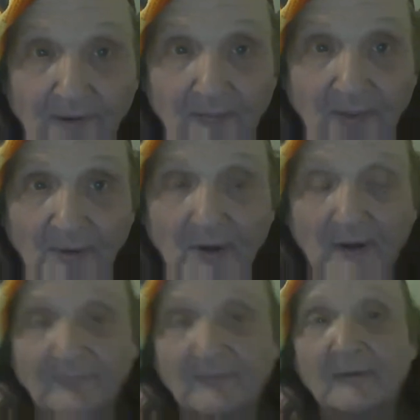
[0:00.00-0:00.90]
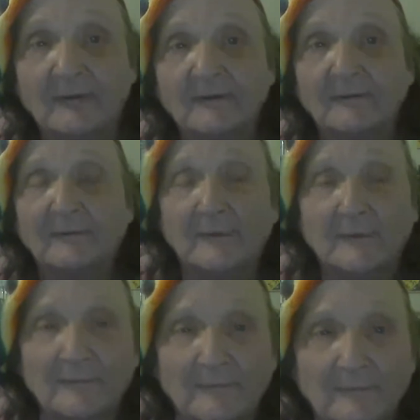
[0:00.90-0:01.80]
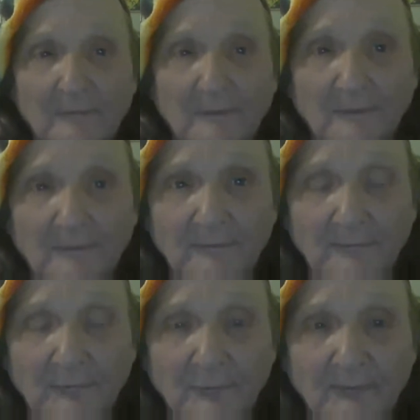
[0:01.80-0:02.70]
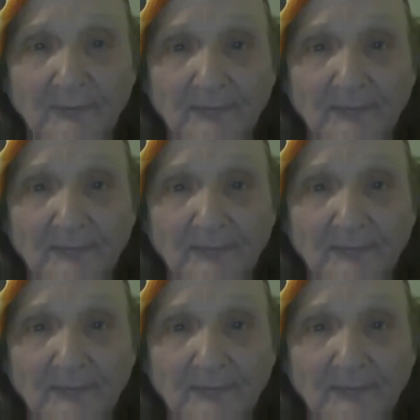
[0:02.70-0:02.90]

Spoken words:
like a better idea than DTube.